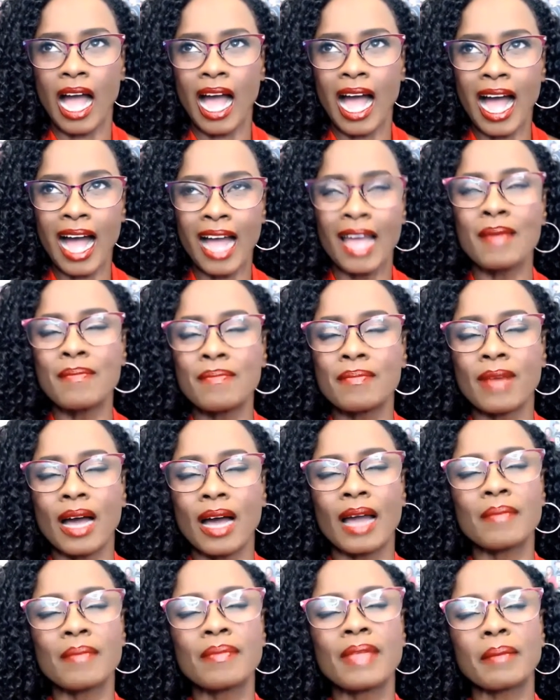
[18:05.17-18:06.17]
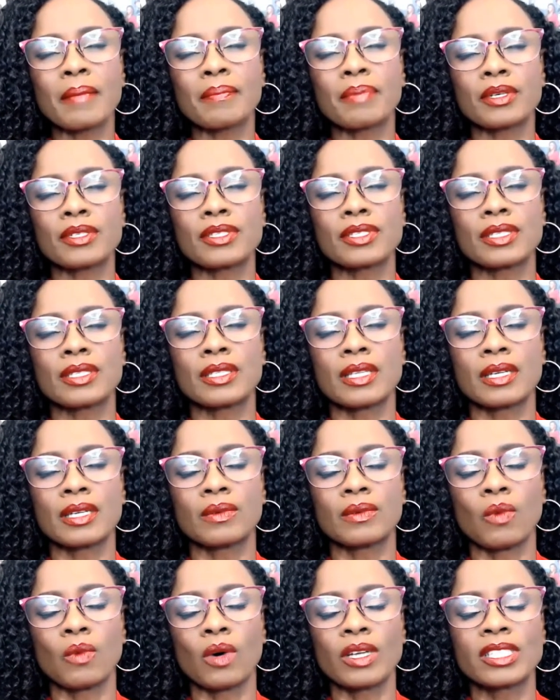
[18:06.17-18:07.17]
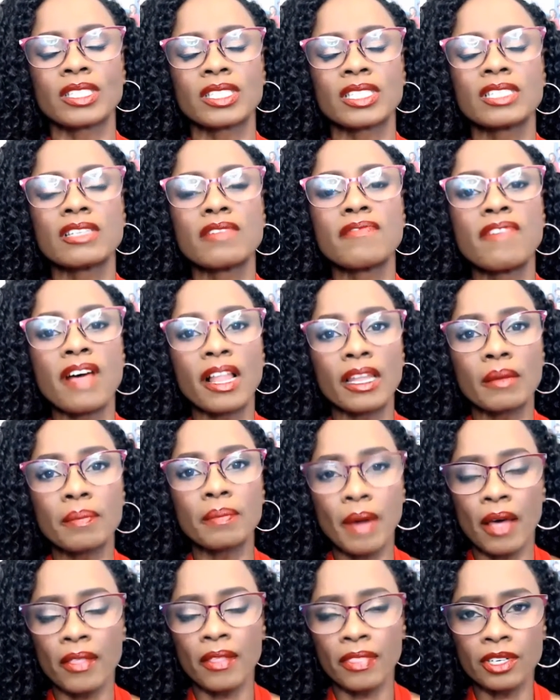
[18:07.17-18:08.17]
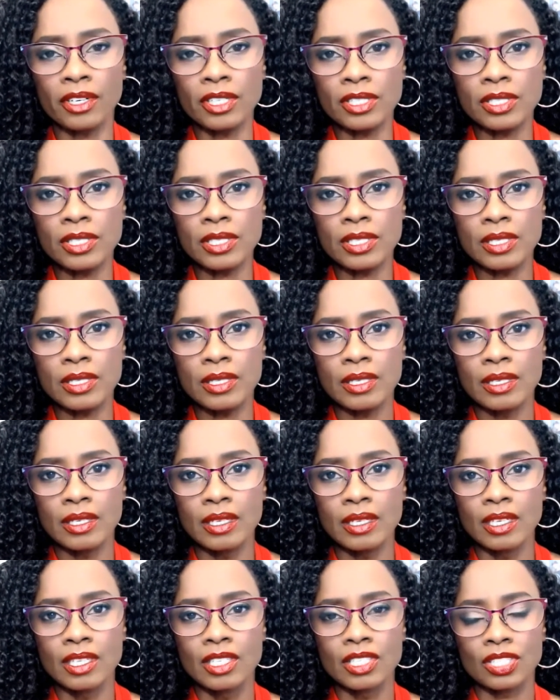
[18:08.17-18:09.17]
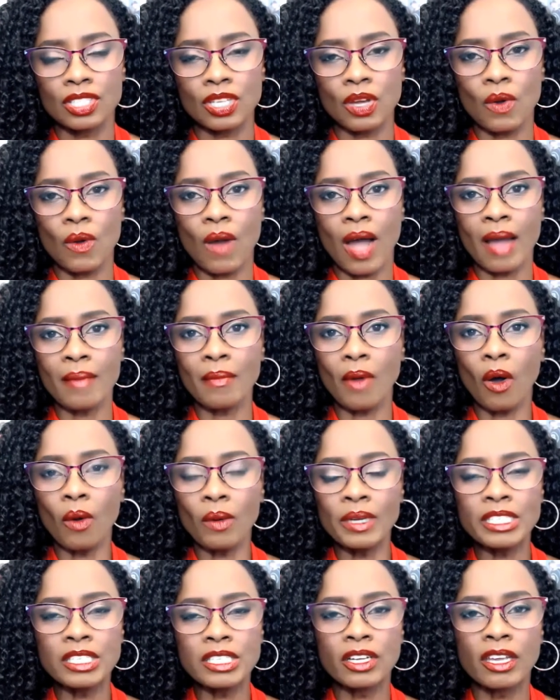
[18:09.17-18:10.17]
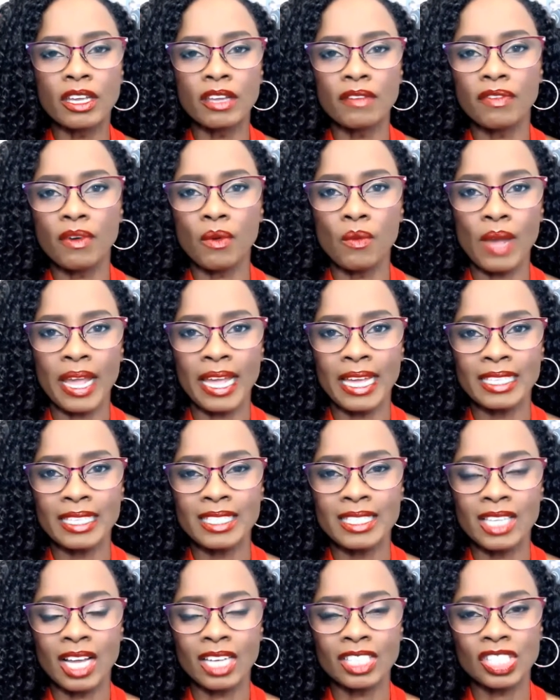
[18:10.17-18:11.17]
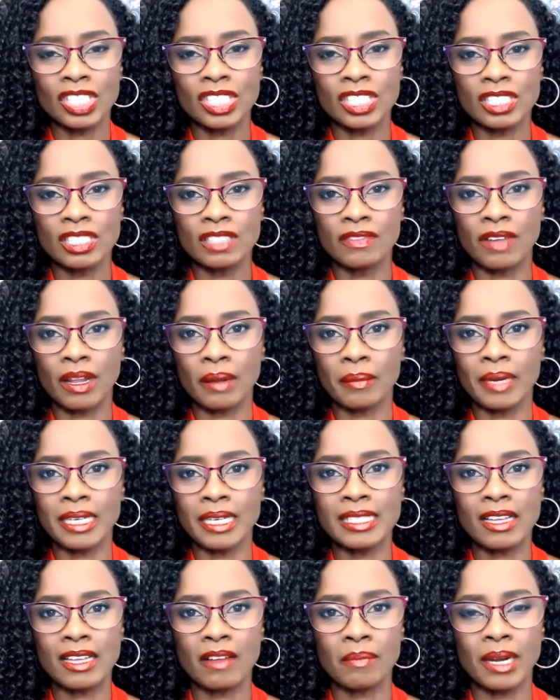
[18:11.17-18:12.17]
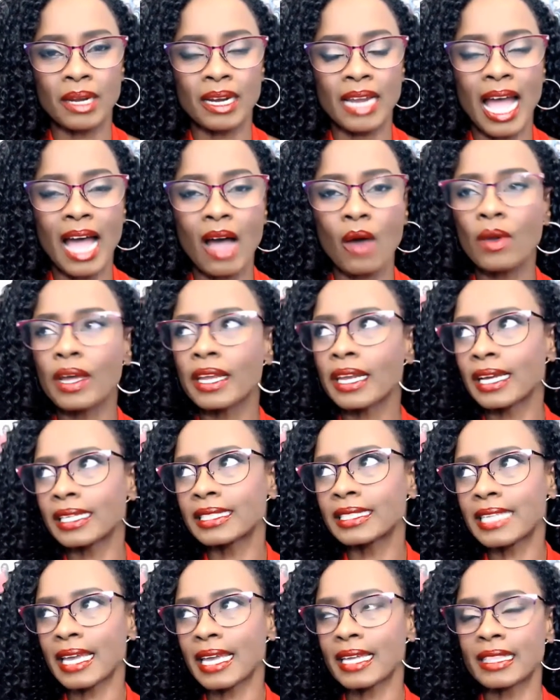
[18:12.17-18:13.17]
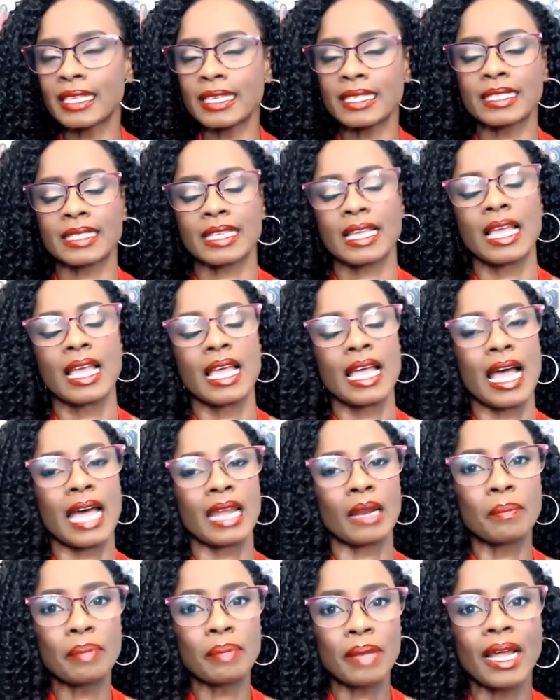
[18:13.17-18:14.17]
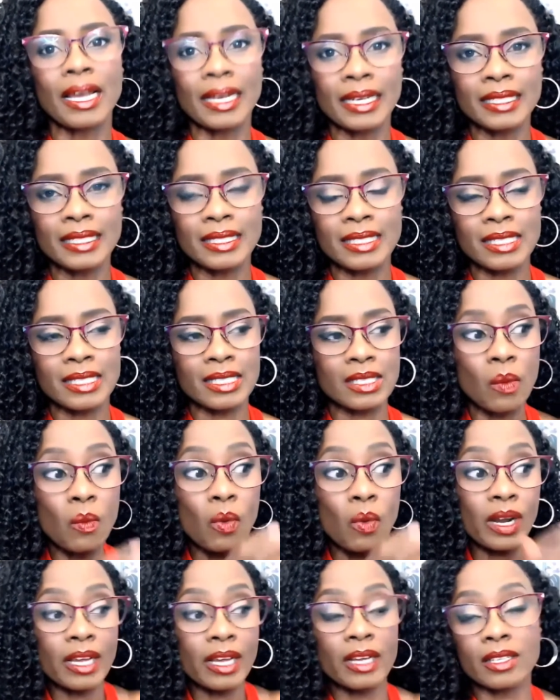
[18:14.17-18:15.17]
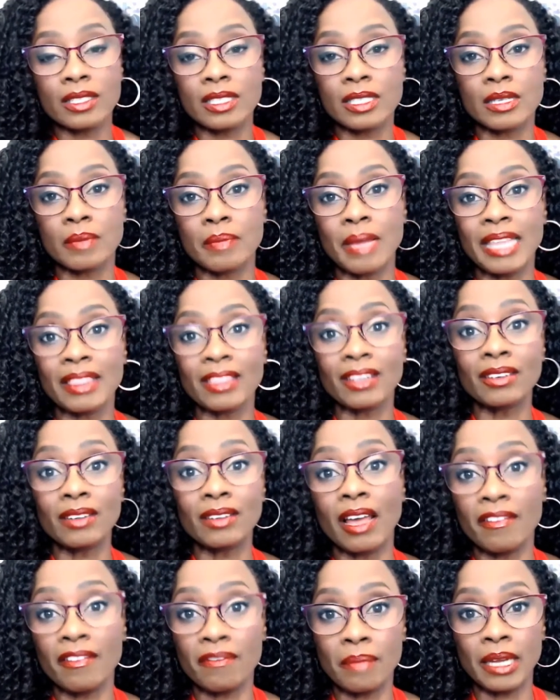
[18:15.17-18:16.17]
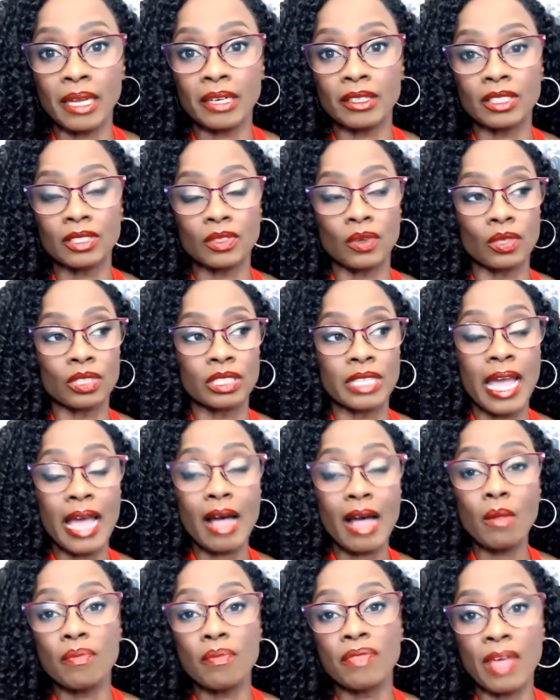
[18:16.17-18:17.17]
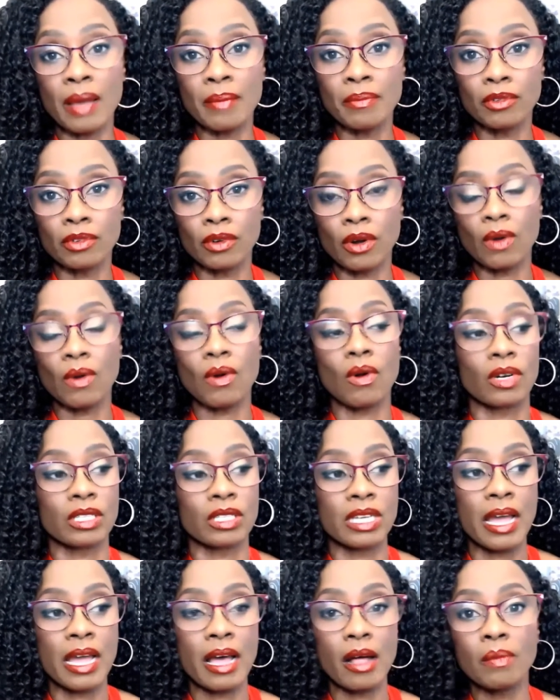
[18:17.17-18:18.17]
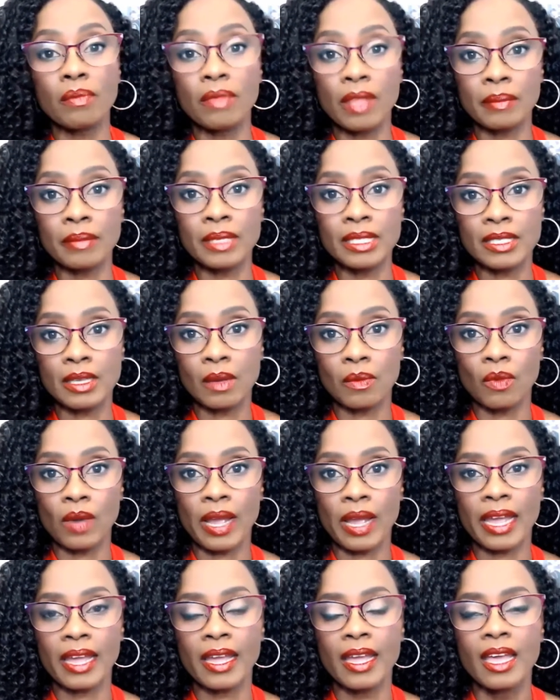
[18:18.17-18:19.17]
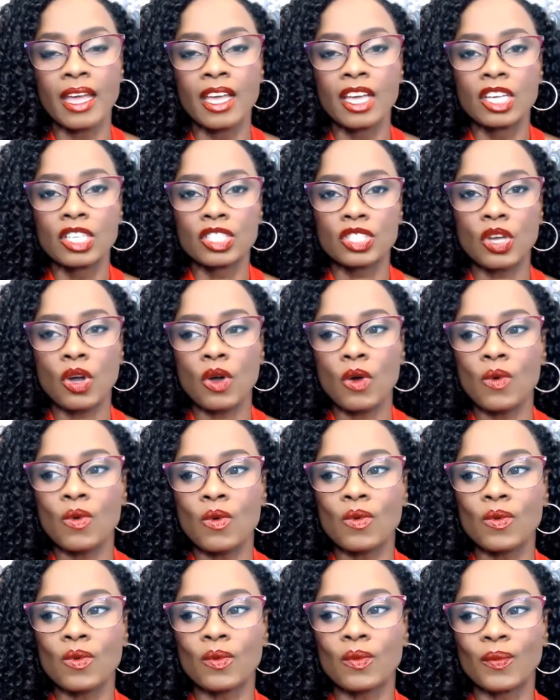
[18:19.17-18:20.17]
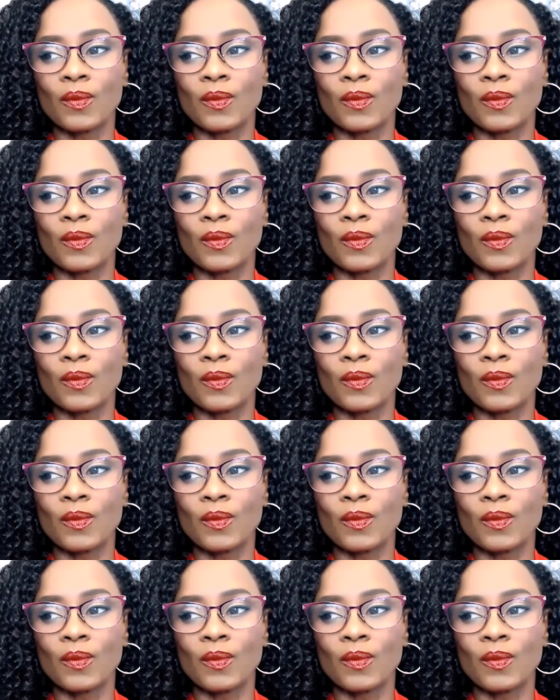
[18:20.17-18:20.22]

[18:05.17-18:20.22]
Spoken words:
that person that wants to develop others. So I'm always looking for ways, not just to develop myself, but how can I take this and apply it to someone else to make their life better or to help them grow or to help them in some way. So